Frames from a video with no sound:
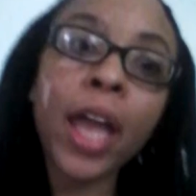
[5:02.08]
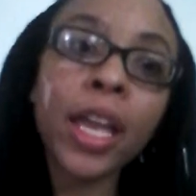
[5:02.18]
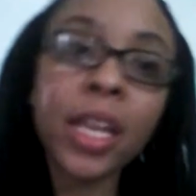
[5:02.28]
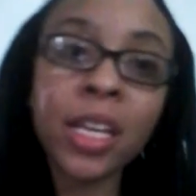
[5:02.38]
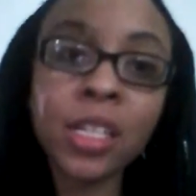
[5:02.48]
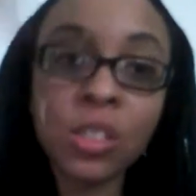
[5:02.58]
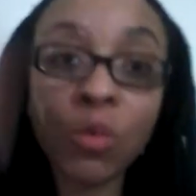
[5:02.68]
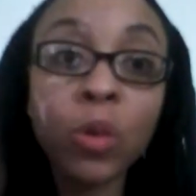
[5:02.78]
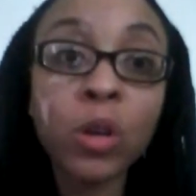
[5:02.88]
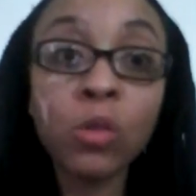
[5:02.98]
it is the
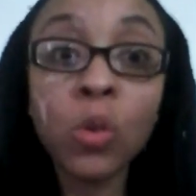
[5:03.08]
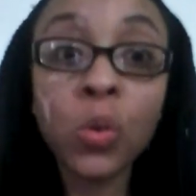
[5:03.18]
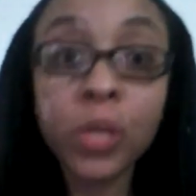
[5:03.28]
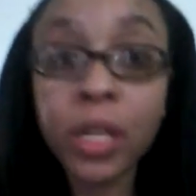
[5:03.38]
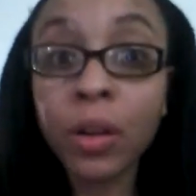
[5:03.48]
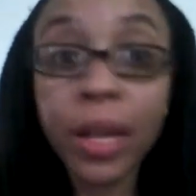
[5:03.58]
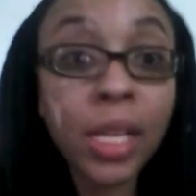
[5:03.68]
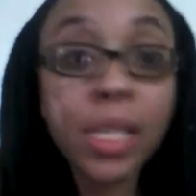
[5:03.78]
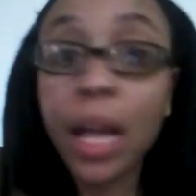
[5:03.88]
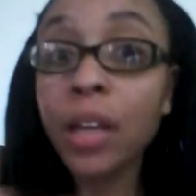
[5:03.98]
real deal. At
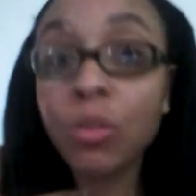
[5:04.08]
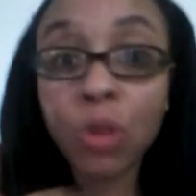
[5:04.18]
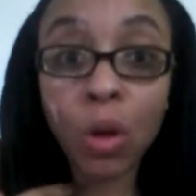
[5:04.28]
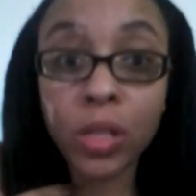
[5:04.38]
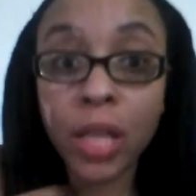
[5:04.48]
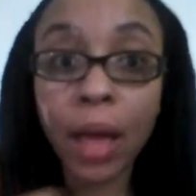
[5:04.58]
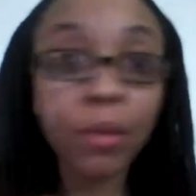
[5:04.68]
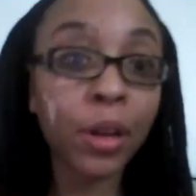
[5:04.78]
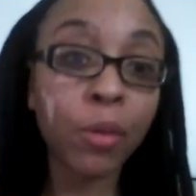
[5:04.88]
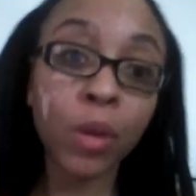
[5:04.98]
least I do it all the time. I don't
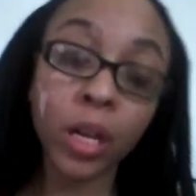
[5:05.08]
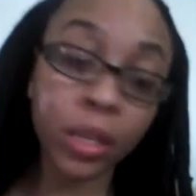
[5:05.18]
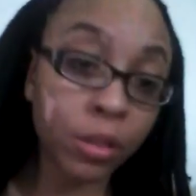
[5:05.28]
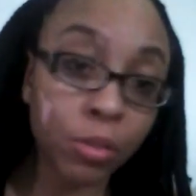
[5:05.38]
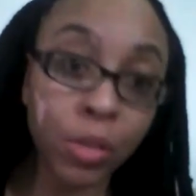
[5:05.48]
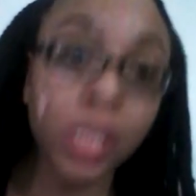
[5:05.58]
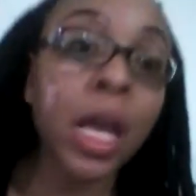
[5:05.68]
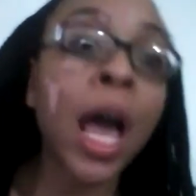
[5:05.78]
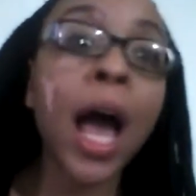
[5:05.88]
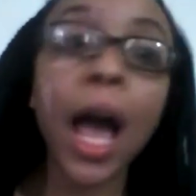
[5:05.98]
care what color you is.
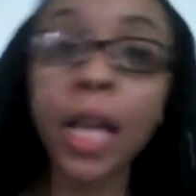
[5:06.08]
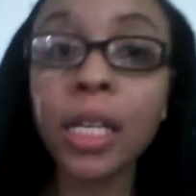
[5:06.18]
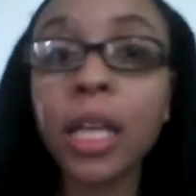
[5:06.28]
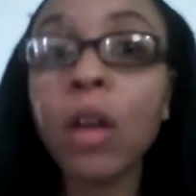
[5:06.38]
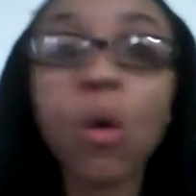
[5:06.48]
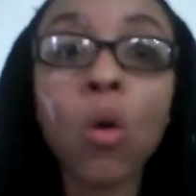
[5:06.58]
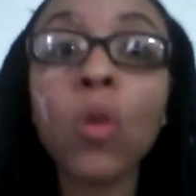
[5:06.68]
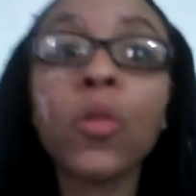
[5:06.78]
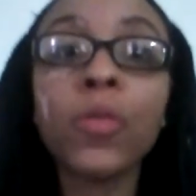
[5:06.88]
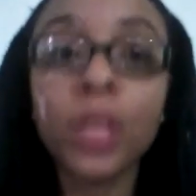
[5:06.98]
I did that
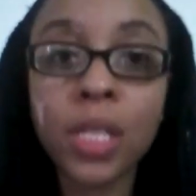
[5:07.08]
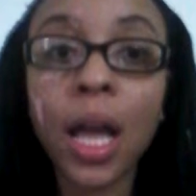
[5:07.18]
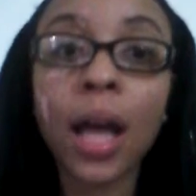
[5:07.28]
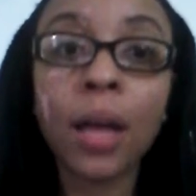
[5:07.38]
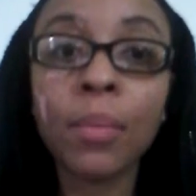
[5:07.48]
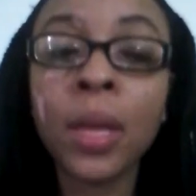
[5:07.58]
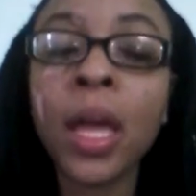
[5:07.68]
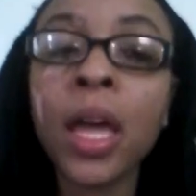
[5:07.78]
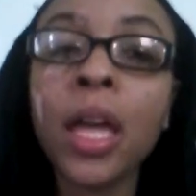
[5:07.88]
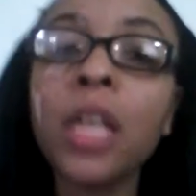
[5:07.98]
all the time.
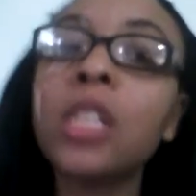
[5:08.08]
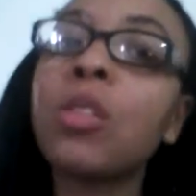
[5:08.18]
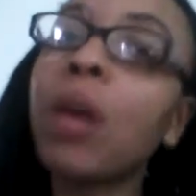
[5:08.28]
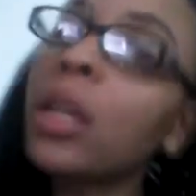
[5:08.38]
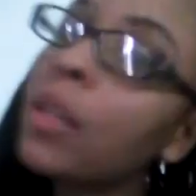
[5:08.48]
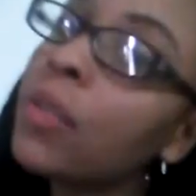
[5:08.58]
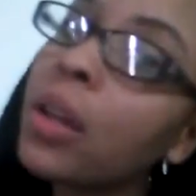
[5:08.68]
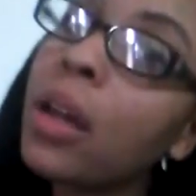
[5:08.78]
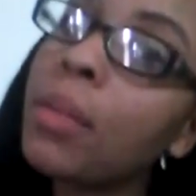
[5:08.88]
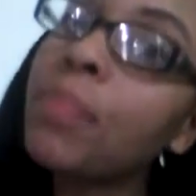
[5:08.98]
So I lift it
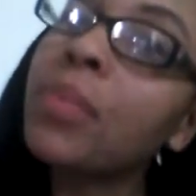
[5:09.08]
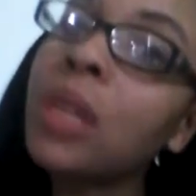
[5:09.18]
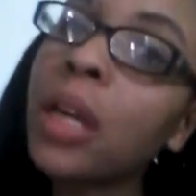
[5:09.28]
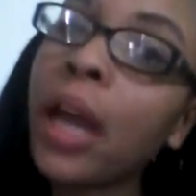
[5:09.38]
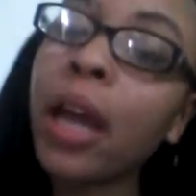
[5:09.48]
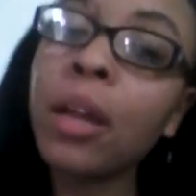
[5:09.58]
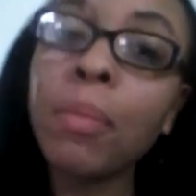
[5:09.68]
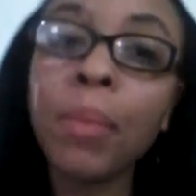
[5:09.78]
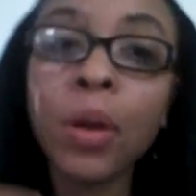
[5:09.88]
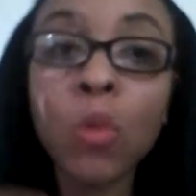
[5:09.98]
up, look at it,
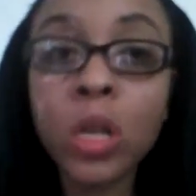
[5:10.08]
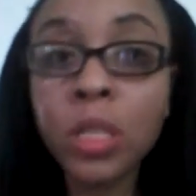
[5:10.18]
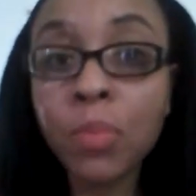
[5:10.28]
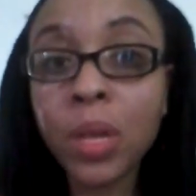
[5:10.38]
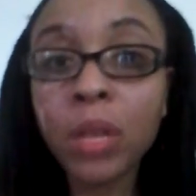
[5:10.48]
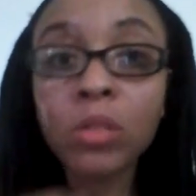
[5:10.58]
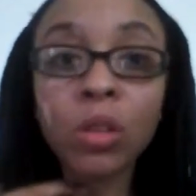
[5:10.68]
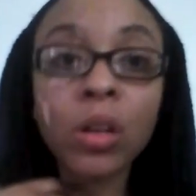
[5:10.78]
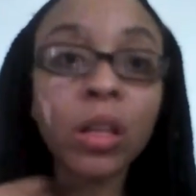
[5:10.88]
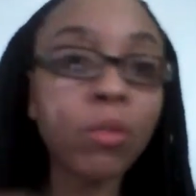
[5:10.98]
but it wasn't me. It was on
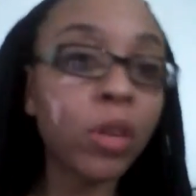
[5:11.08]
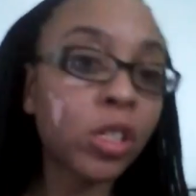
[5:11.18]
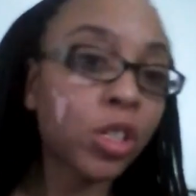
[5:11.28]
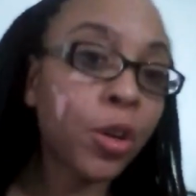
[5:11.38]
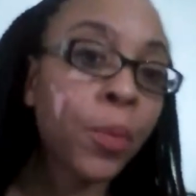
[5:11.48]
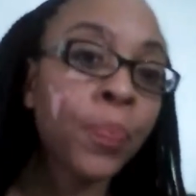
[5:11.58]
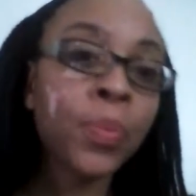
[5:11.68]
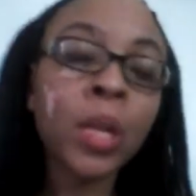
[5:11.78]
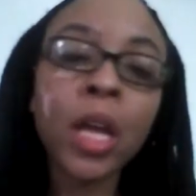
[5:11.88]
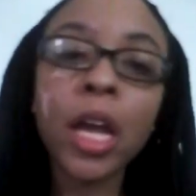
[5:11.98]
another register,
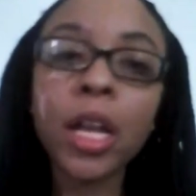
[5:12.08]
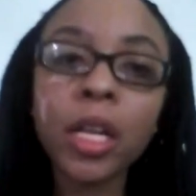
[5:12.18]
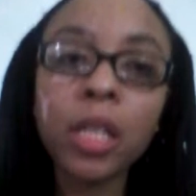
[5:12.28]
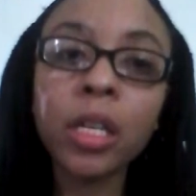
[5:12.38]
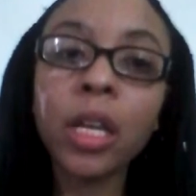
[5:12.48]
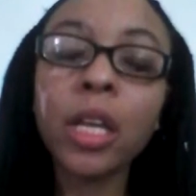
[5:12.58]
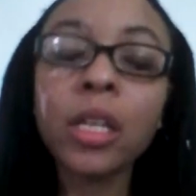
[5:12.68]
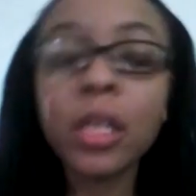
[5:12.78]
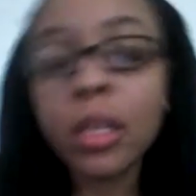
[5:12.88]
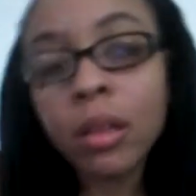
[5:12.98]
and I looked
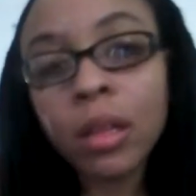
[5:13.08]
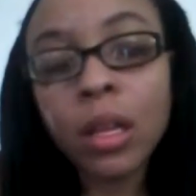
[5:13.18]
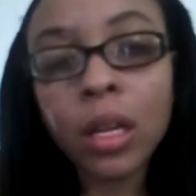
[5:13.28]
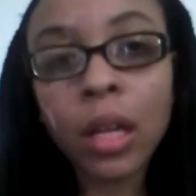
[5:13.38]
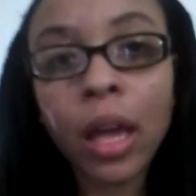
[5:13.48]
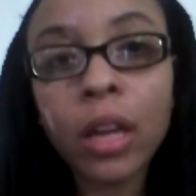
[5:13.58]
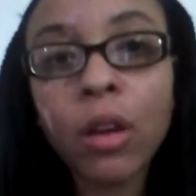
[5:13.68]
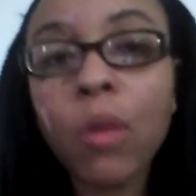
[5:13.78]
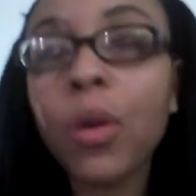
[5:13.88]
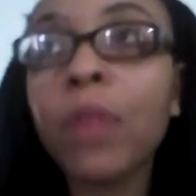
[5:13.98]
at it
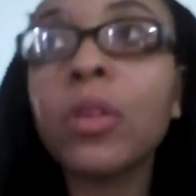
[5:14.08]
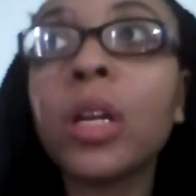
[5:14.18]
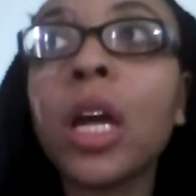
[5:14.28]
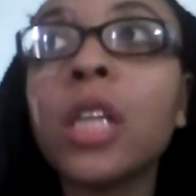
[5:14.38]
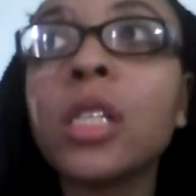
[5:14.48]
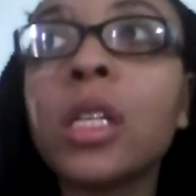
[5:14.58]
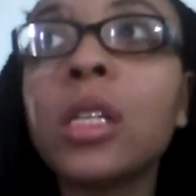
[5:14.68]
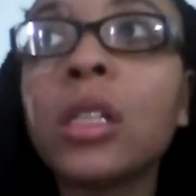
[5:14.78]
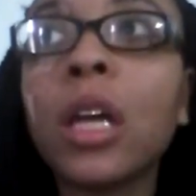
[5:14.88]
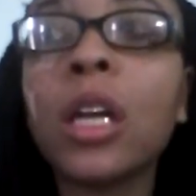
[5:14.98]
or whatever the case. They
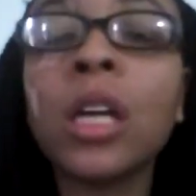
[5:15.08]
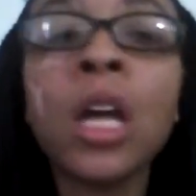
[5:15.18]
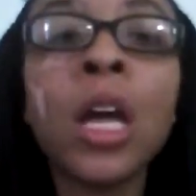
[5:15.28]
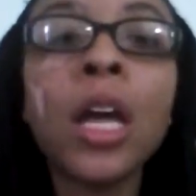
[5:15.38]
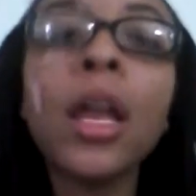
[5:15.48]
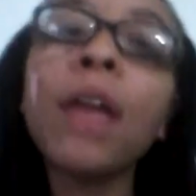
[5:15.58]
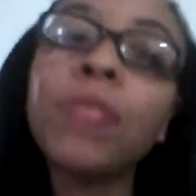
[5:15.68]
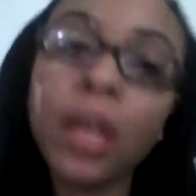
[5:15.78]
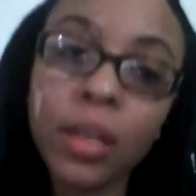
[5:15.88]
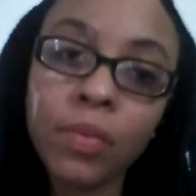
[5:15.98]
looked at it, and they have
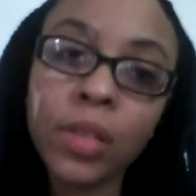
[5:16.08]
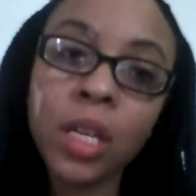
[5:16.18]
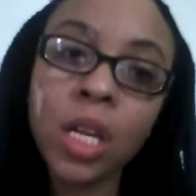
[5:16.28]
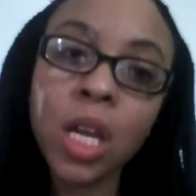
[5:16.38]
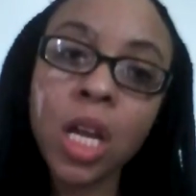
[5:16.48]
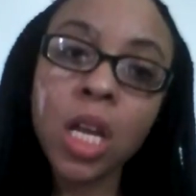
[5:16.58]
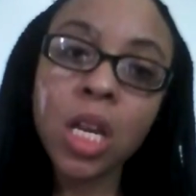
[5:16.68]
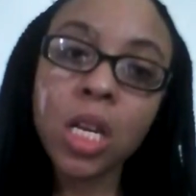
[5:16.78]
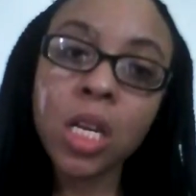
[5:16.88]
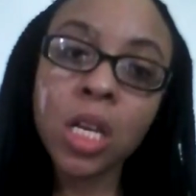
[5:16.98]
Daffy
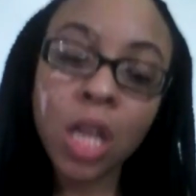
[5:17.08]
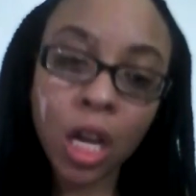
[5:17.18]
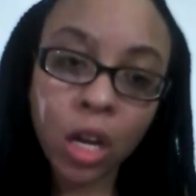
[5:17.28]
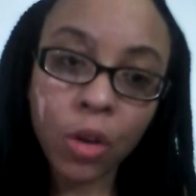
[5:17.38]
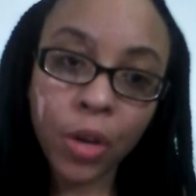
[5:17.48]
Duck.